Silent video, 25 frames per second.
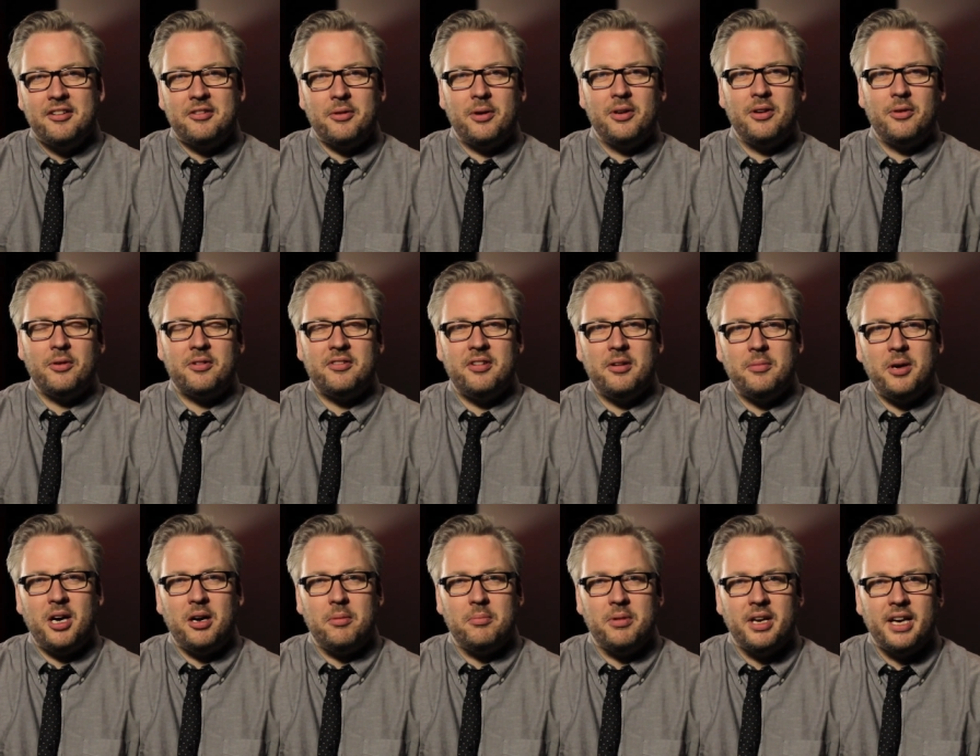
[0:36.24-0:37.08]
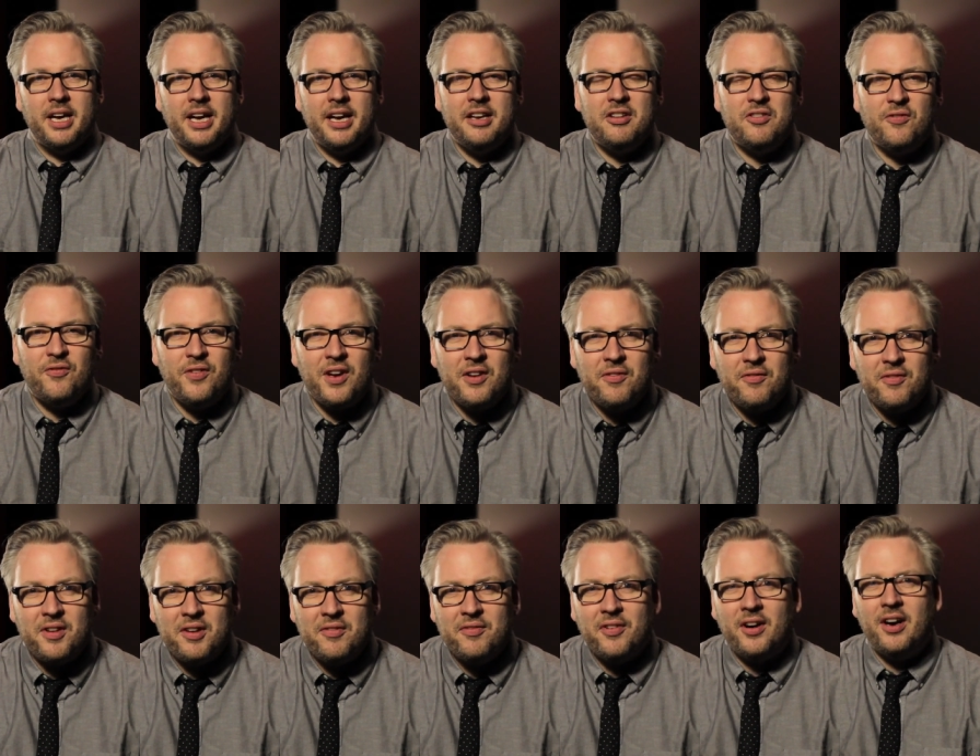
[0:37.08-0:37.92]
So I looked him up. He's
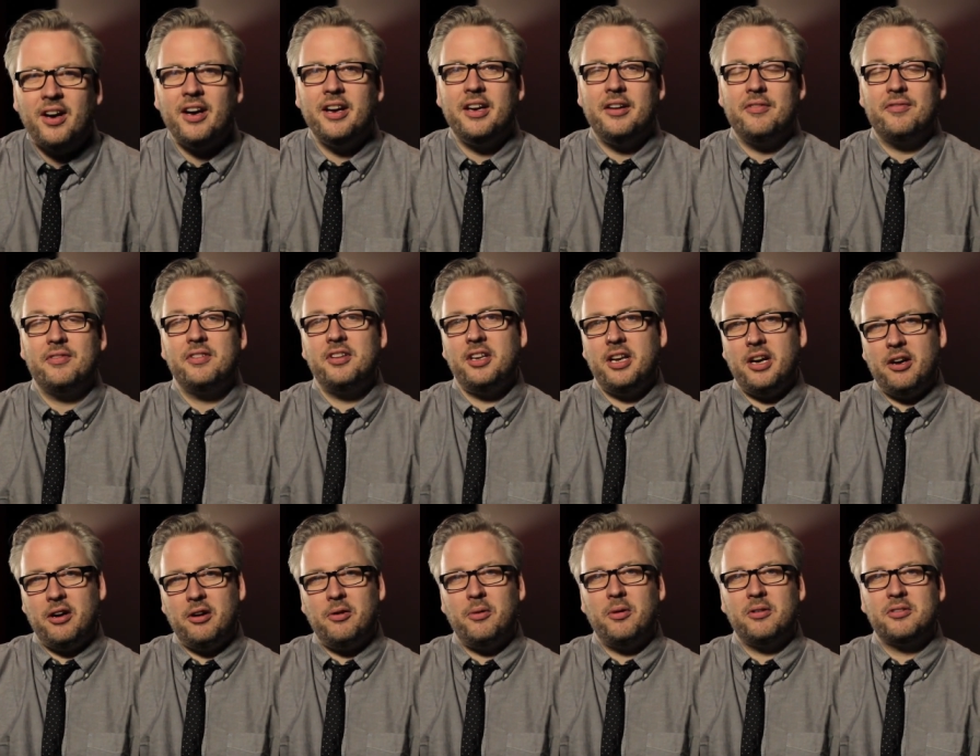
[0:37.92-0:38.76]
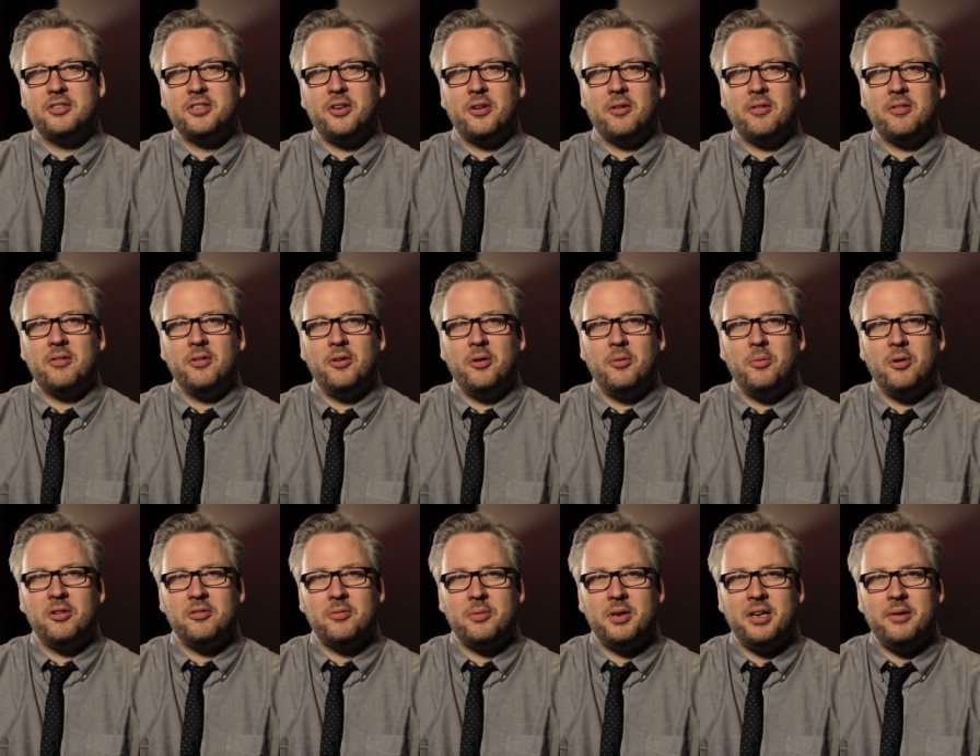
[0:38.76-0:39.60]
55. Do you know how old John Thaw
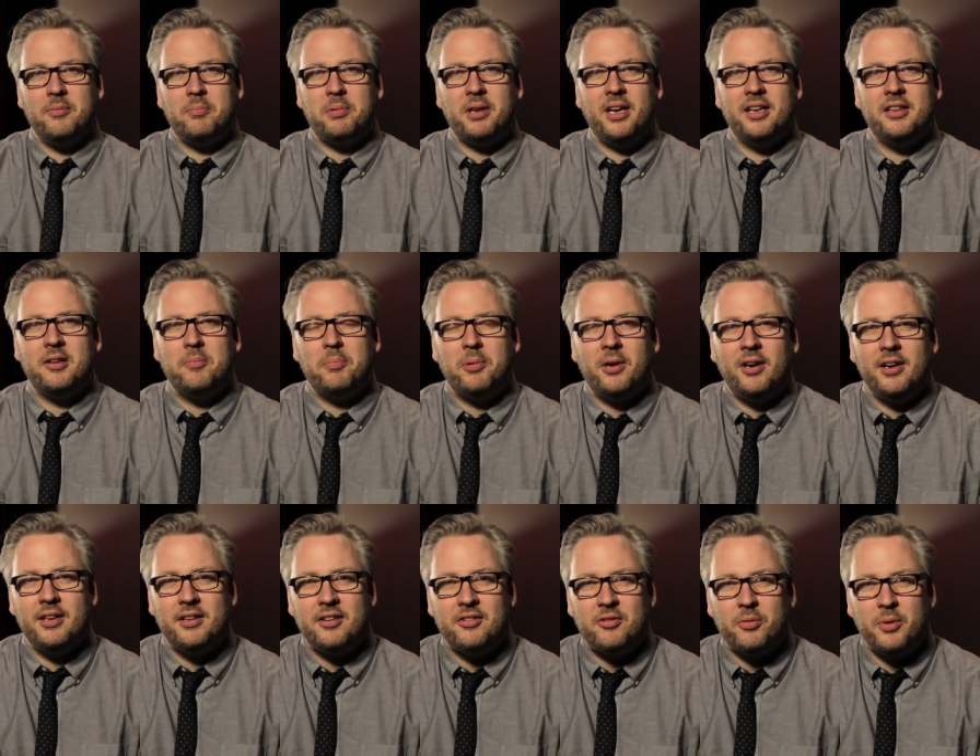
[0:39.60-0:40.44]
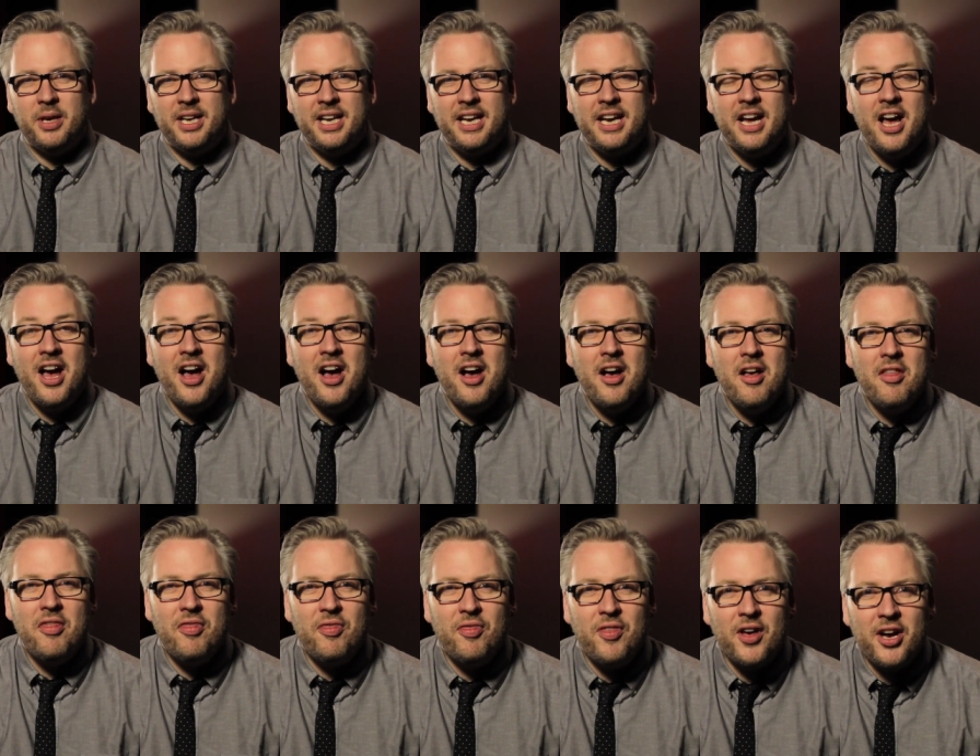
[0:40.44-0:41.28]
was when he played the part in The Sweeney?
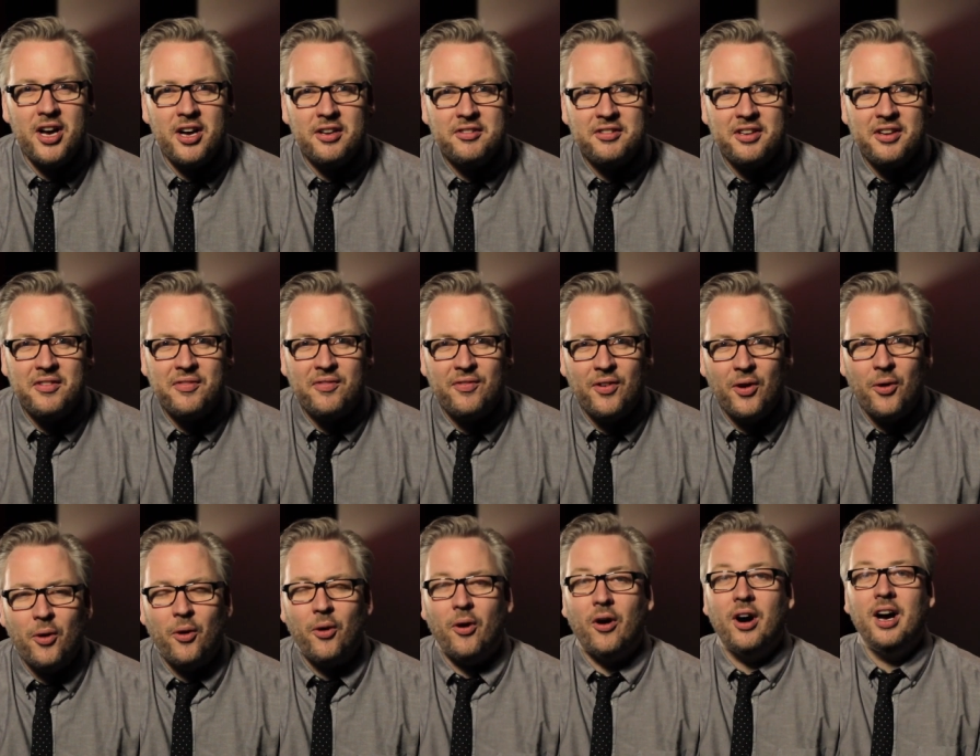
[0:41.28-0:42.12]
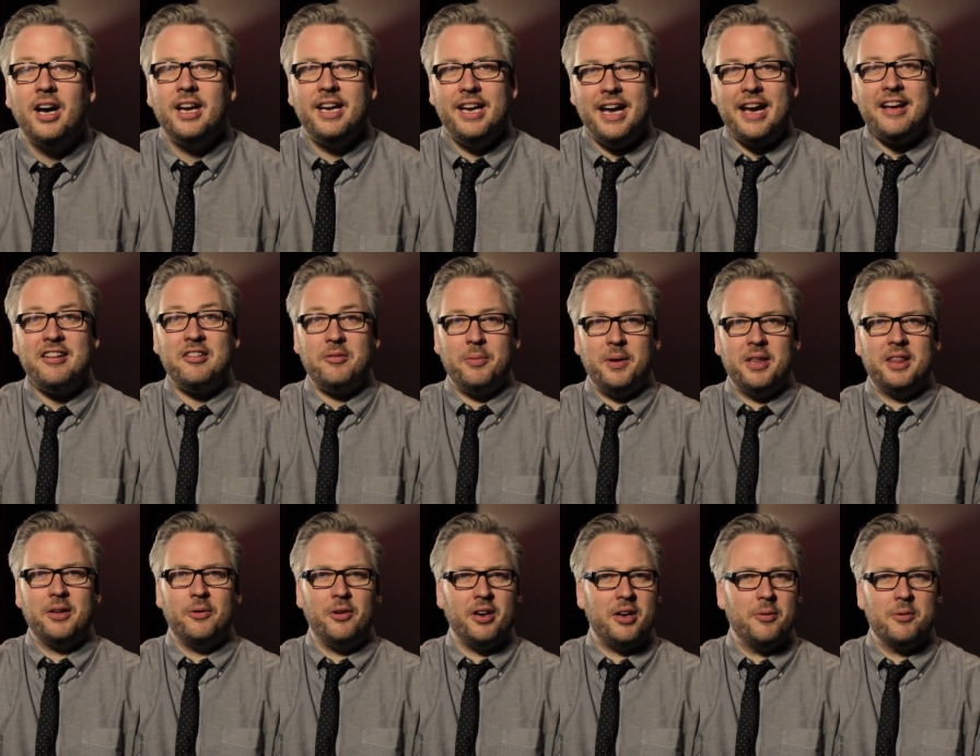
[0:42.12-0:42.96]
34. Yes, we
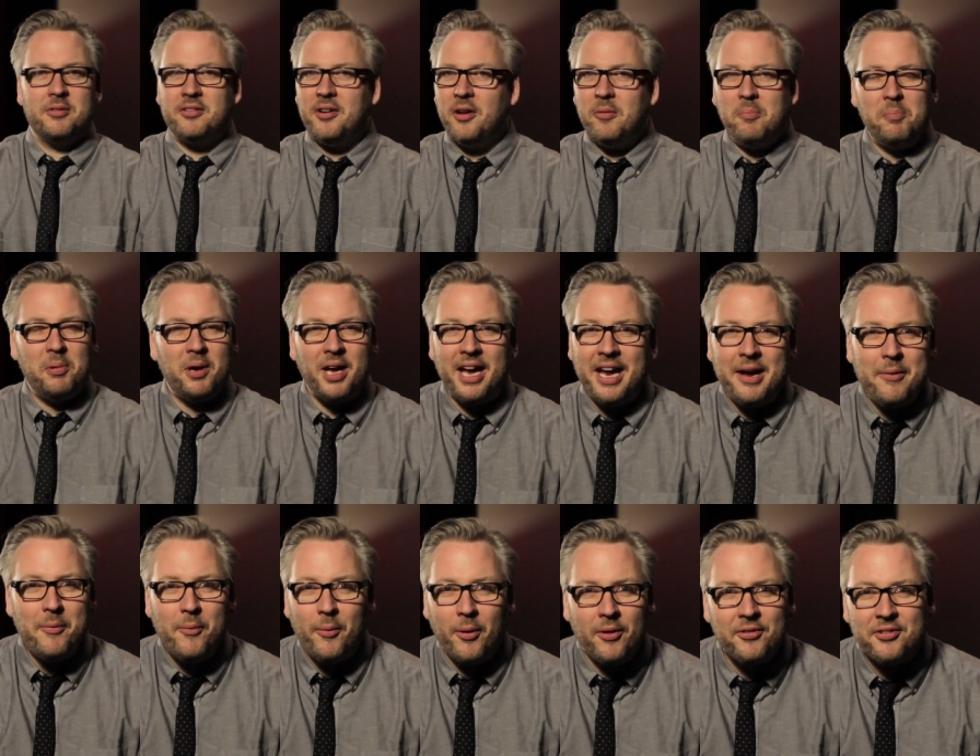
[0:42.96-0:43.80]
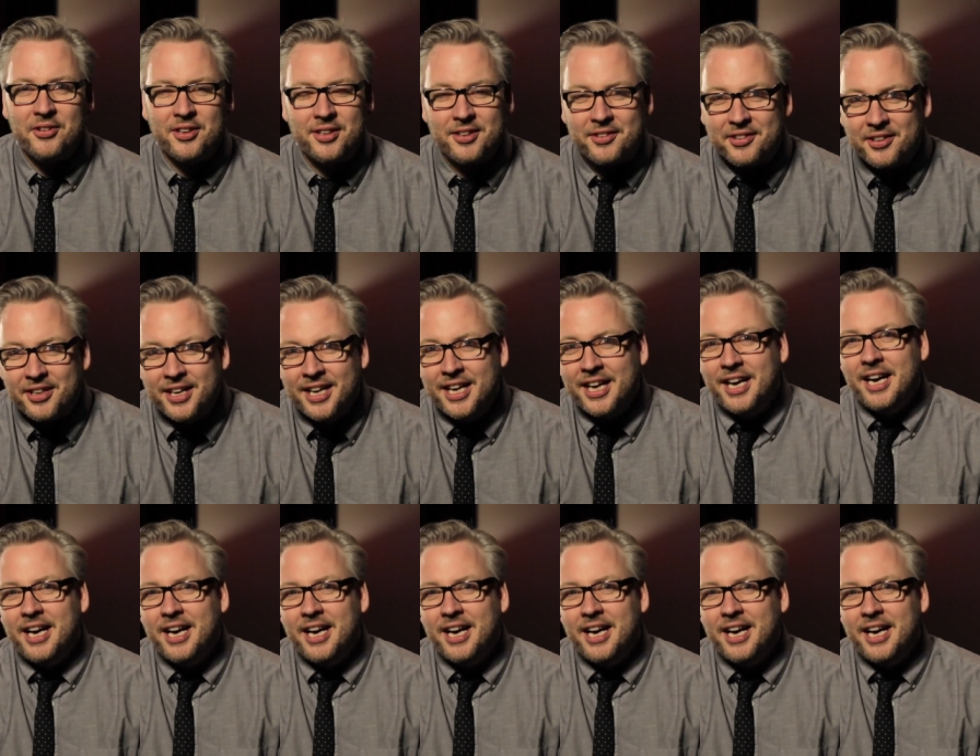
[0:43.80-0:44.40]
thought he was old, but he wasn't.